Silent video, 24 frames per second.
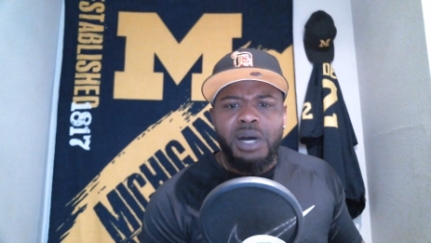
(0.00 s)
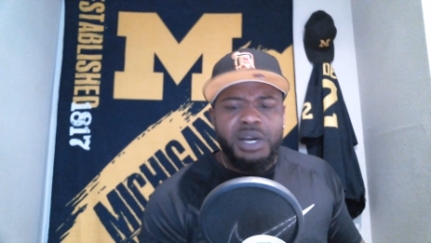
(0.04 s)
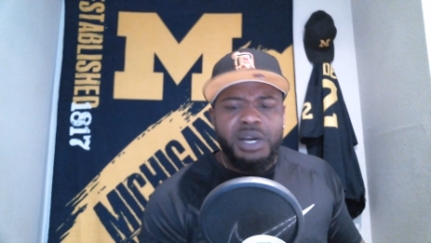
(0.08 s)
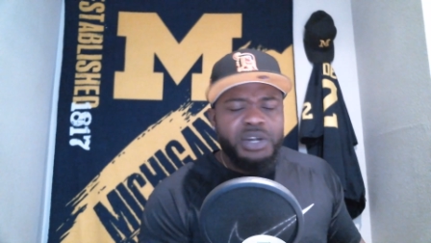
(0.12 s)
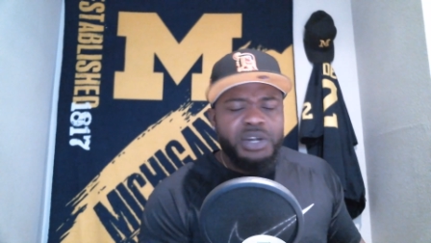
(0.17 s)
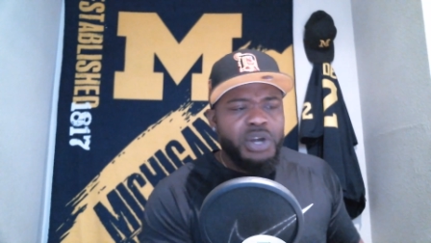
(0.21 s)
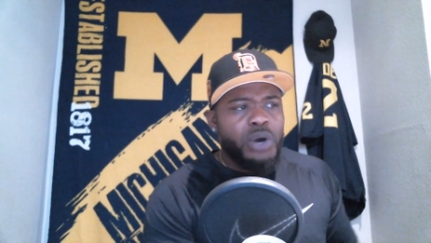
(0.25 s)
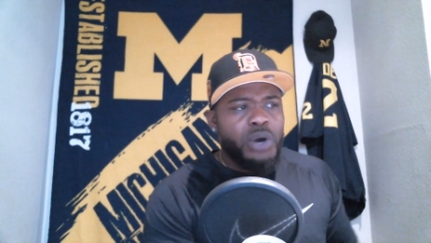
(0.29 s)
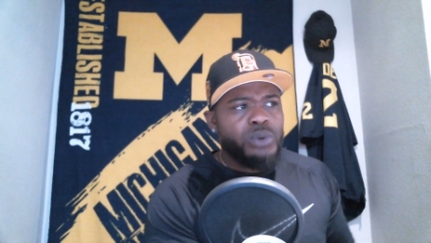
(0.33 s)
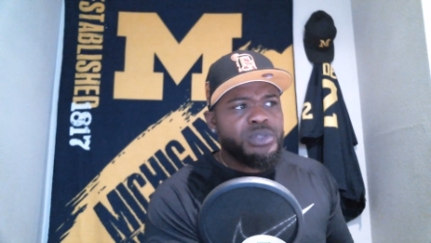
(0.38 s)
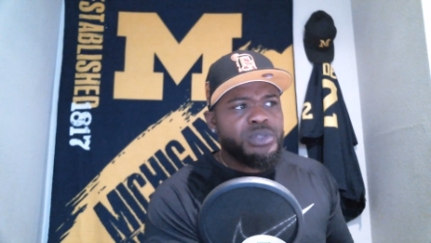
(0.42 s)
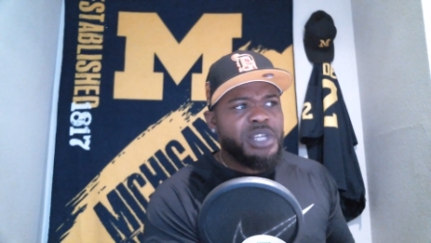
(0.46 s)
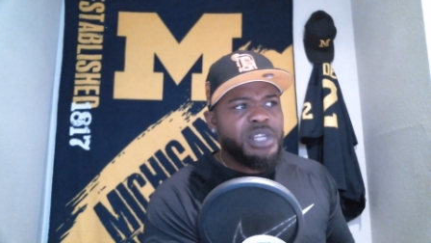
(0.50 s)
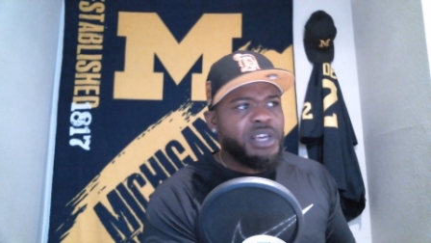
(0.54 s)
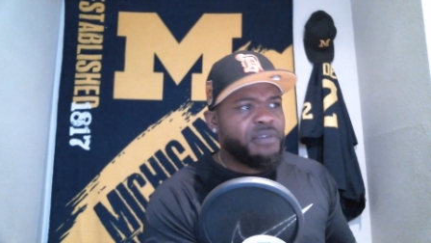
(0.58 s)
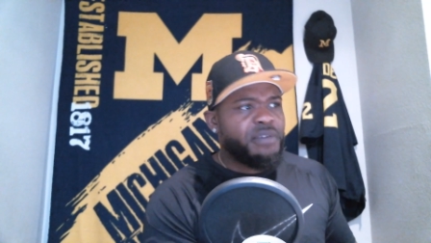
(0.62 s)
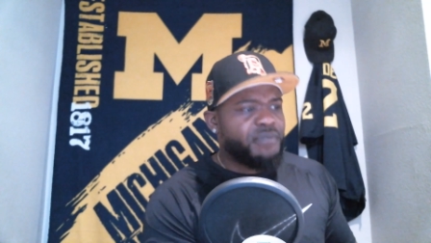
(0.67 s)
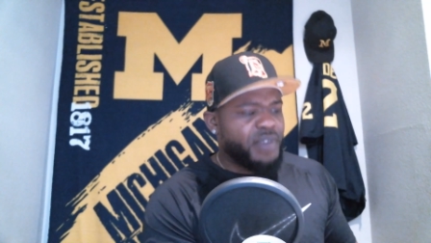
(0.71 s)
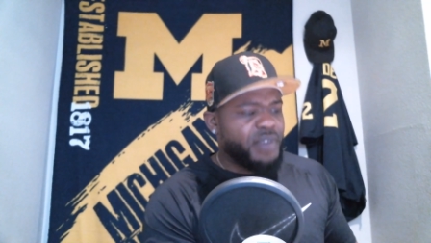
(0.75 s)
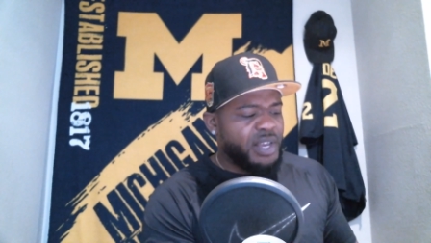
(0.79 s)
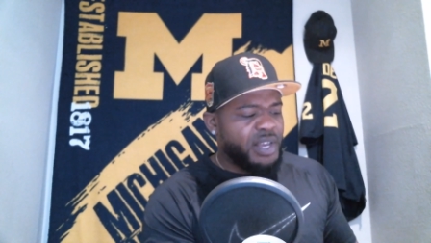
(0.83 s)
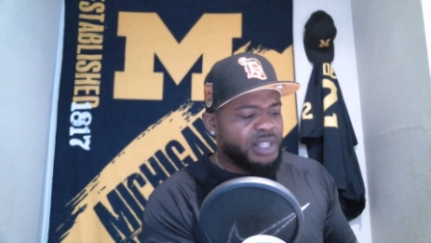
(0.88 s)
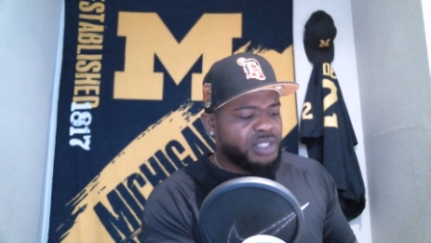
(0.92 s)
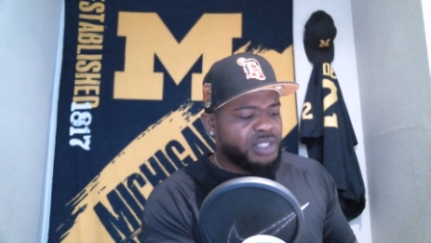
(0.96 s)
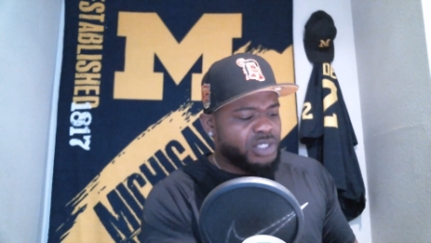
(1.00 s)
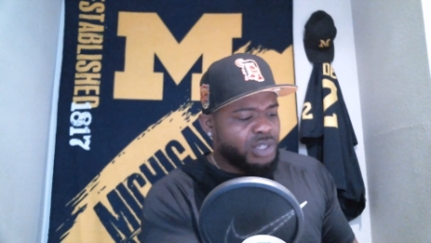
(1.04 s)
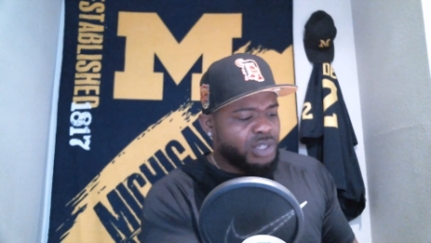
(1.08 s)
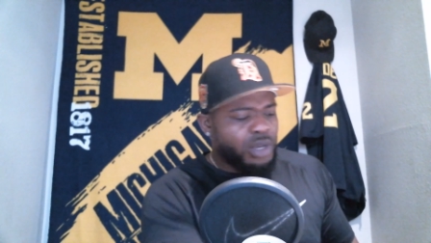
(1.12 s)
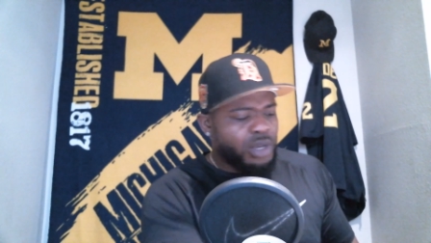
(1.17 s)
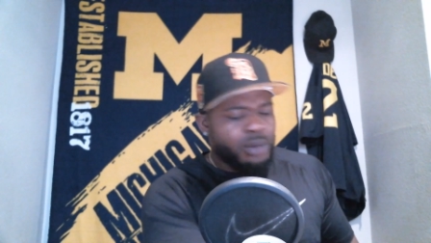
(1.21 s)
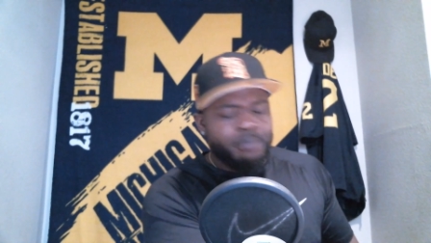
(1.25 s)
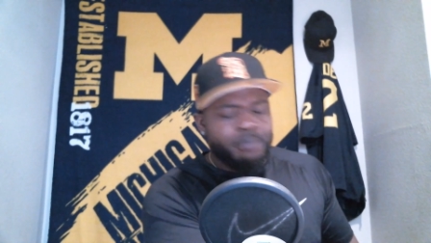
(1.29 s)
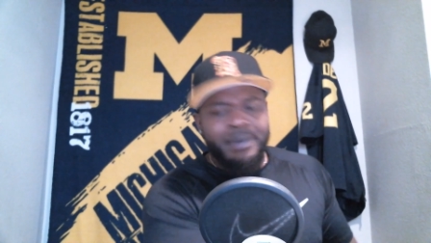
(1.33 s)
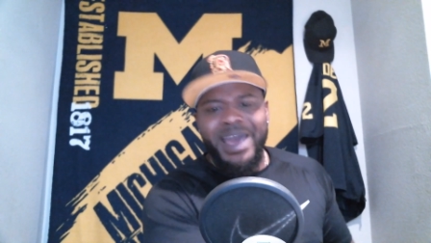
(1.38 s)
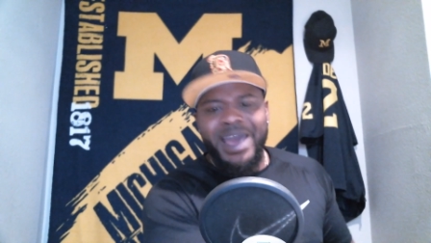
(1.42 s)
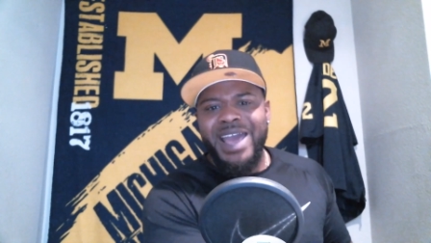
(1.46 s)
no defense,
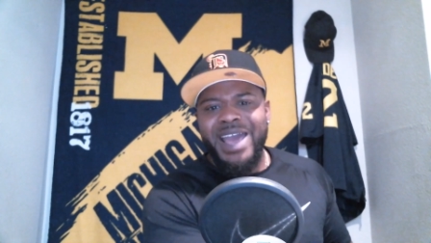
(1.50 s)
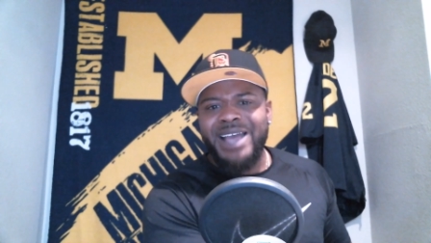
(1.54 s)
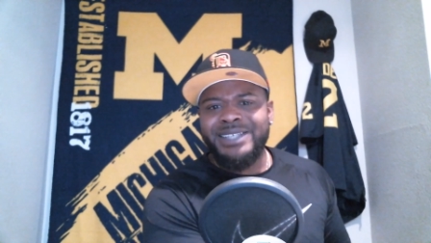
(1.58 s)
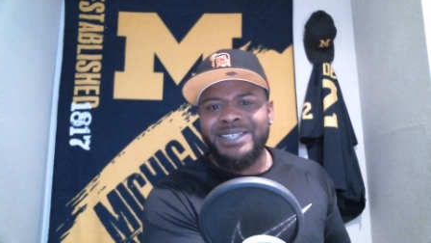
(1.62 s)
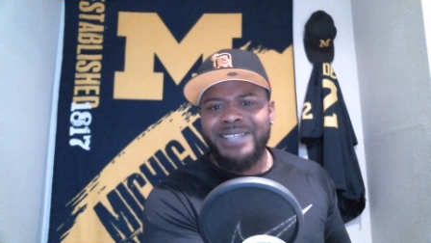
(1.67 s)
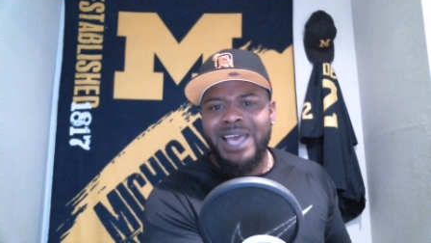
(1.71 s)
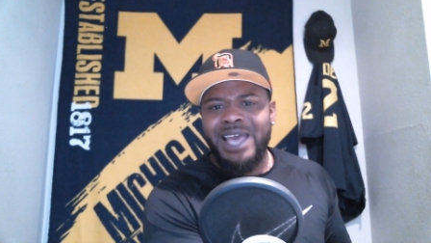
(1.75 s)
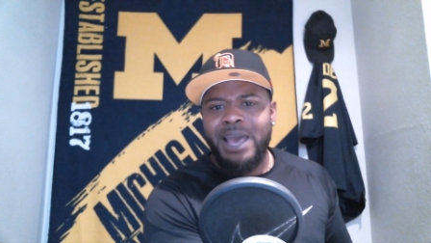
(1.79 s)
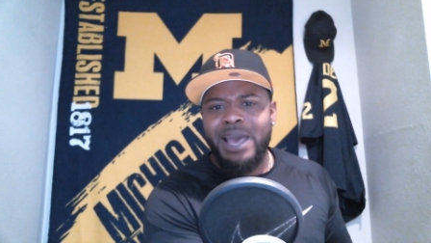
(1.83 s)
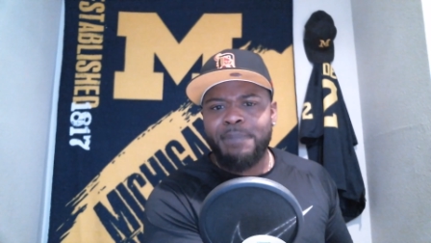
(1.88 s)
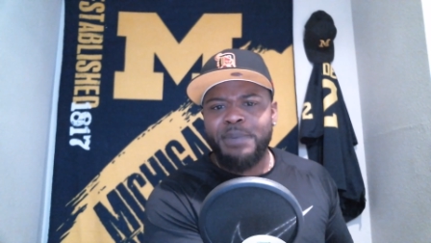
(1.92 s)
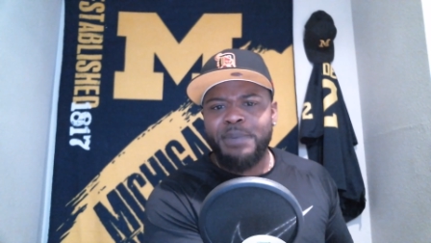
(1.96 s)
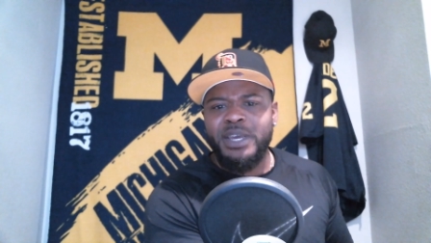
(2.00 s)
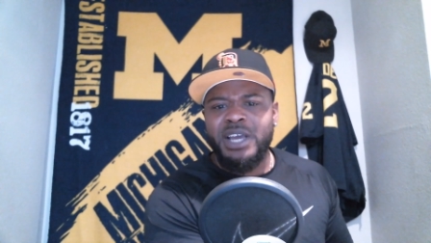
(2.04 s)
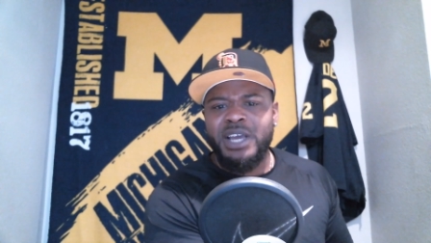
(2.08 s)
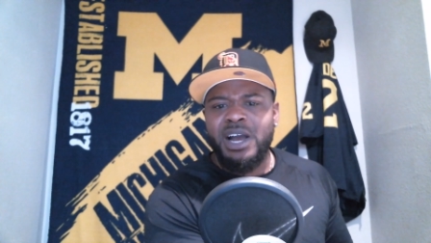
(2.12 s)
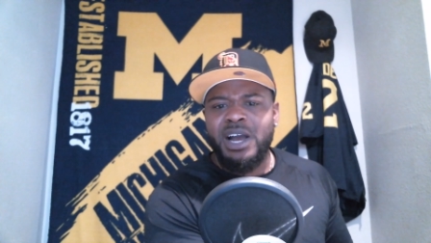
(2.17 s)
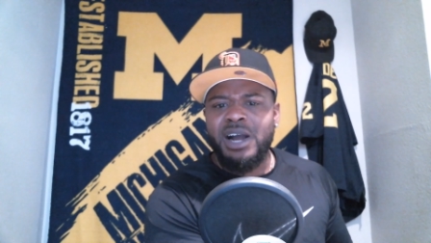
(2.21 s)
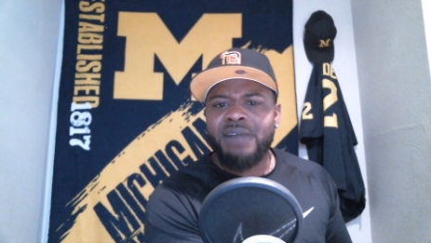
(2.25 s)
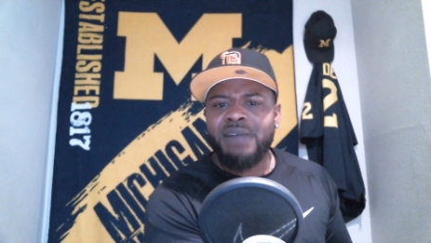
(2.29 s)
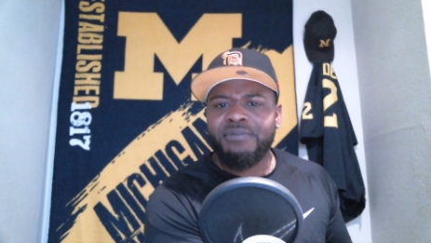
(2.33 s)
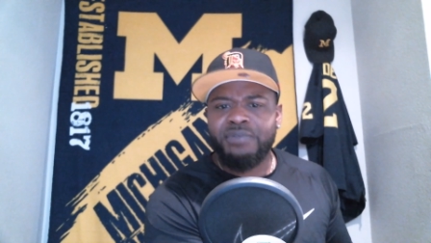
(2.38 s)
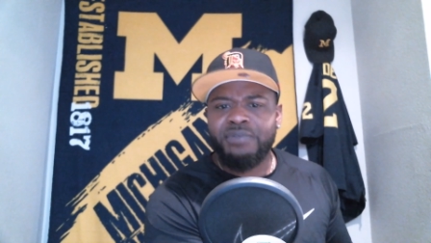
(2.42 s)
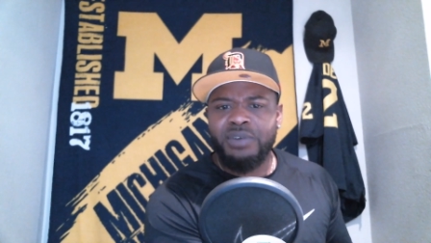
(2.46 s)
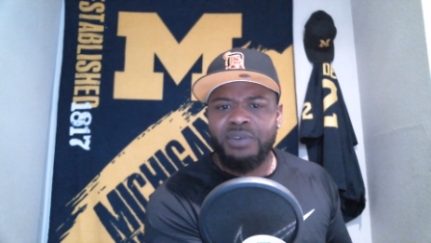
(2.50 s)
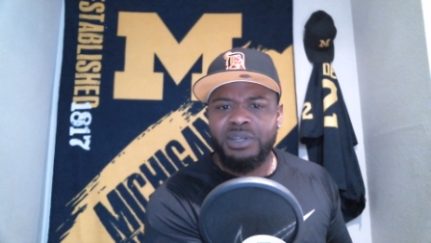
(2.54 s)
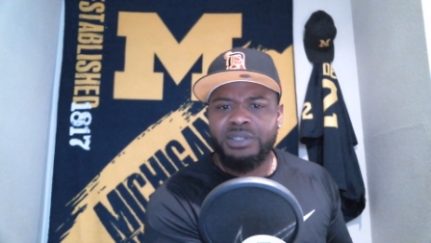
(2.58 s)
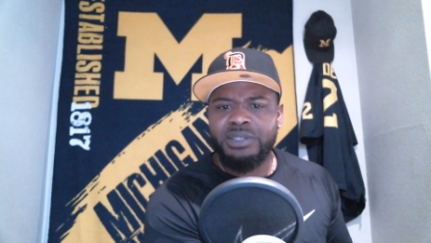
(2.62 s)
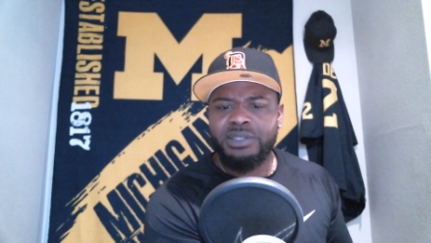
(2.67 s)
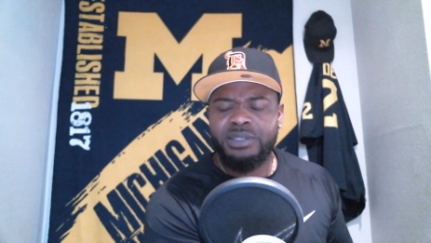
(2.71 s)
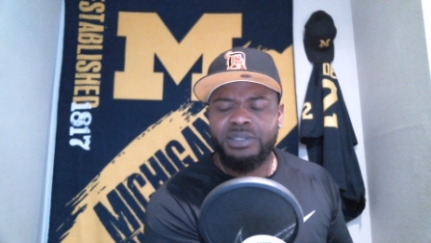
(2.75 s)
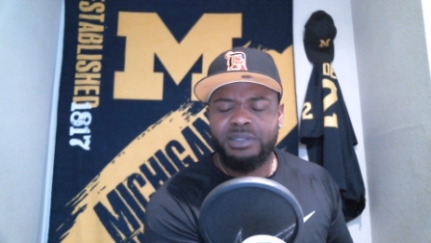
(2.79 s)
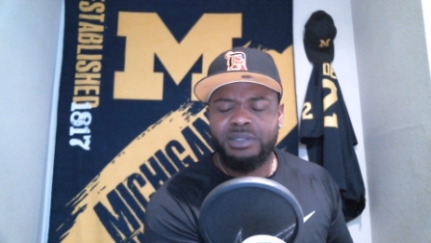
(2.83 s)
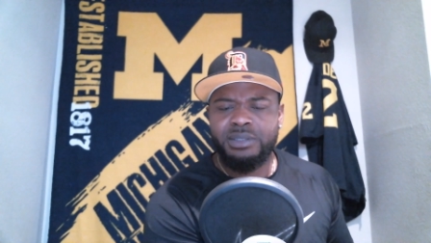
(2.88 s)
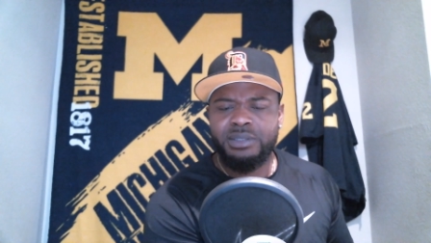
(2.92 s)
pass happy conference.